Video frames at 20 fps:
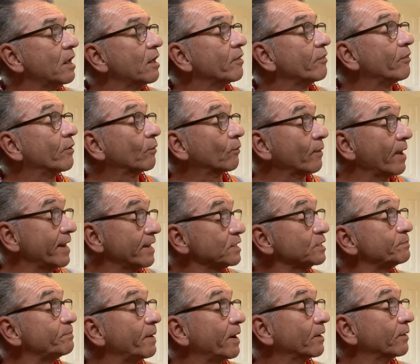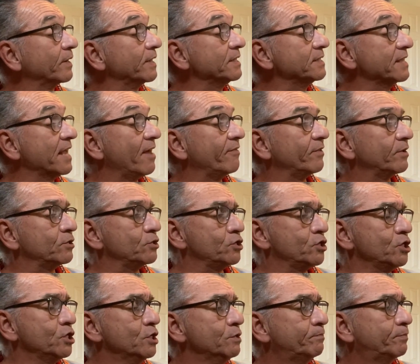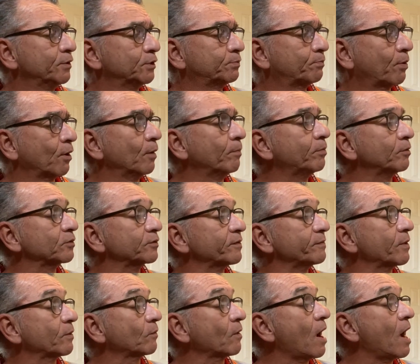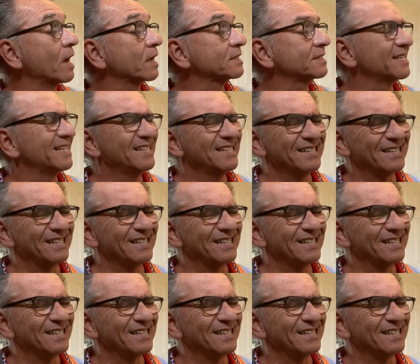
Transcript: the reddest berries, and the deepest purples on the rocks,